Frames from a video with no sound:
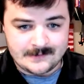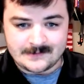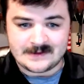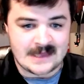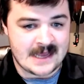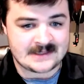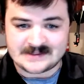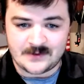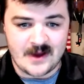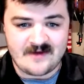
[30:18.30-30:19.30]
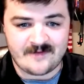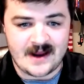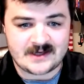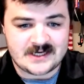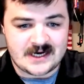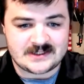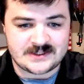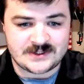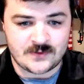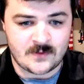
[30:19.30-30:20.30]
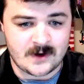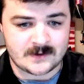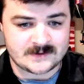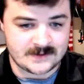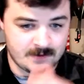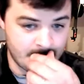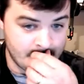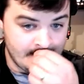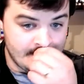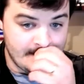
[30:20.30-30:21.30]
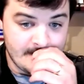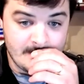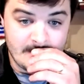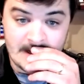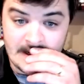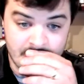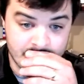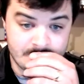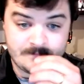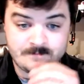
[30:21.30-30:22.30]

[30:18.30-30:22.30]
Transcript: That's the way franchises should work. So um,